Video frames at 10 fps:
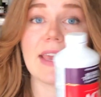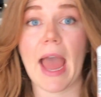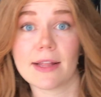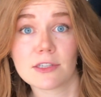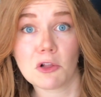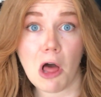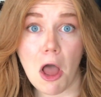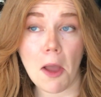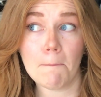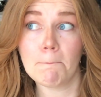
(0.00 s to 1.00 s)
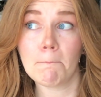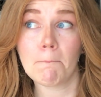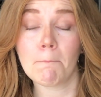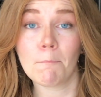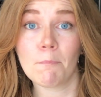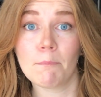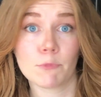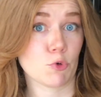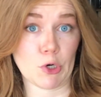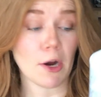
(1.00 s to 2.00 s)
cat's claw?
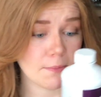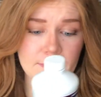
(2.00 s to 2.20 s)
Sure.